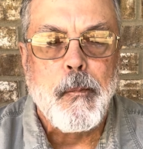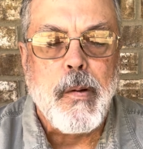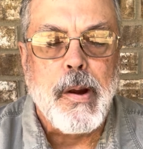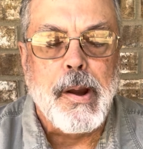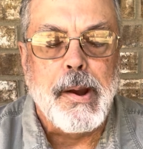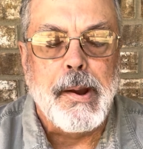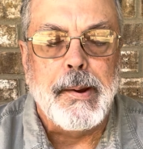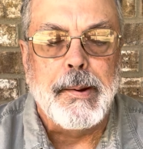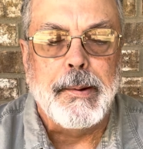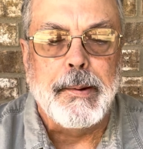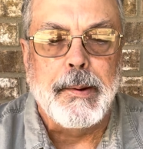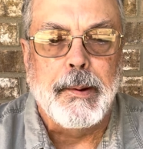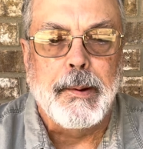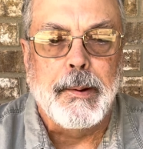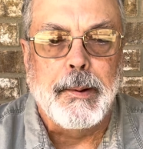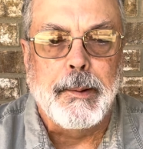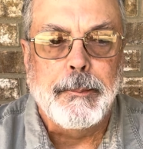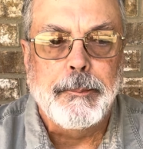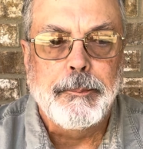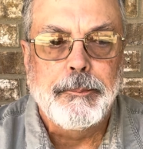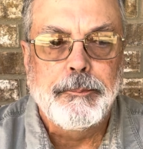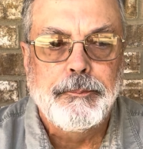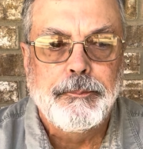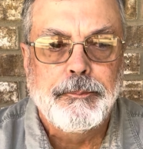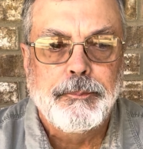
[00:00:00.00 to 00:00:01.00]
and
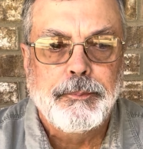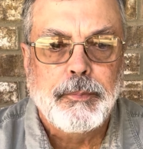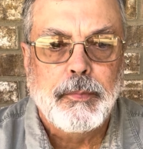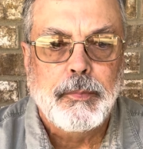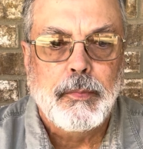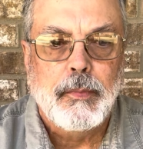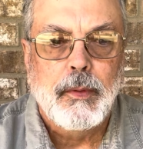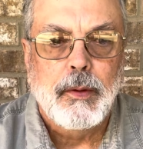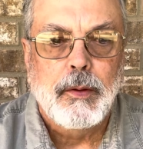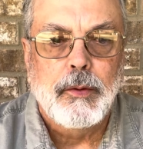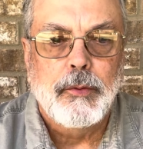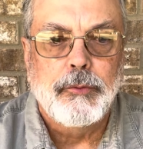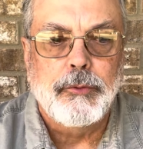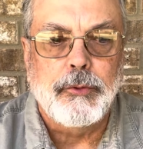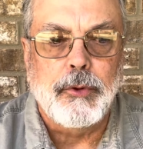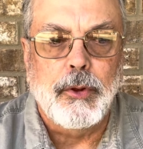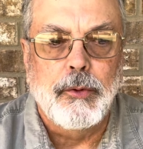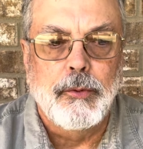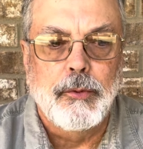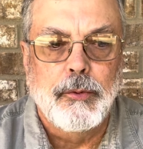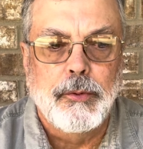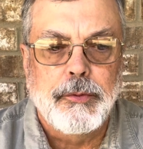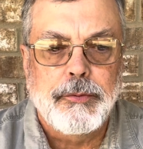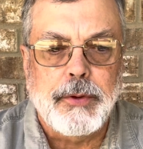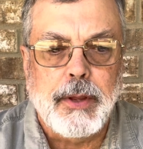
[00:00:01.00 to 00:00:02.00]

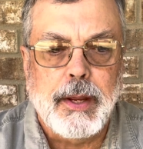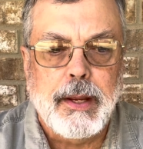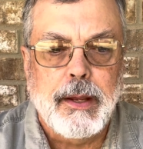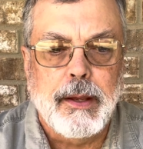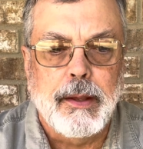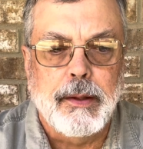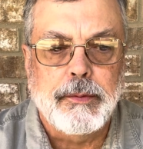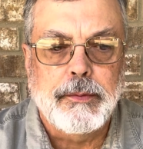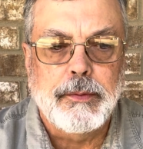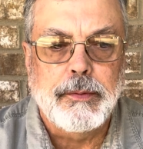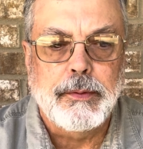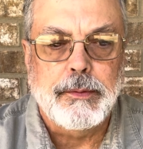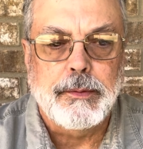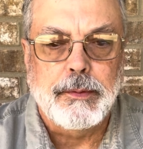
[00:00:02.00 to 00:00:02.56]
so this aunt,